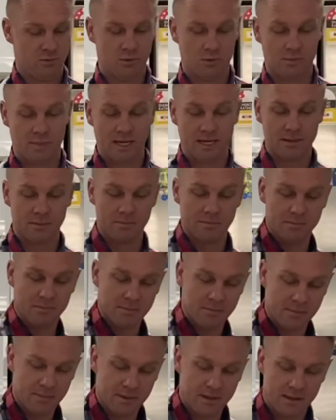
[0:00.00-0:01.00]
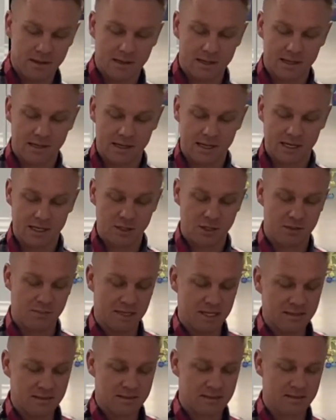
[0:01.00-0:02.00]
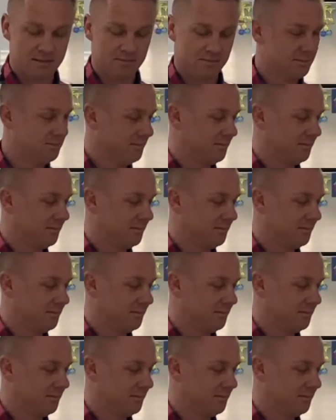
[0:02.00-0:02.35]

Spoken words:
or make a larger mess.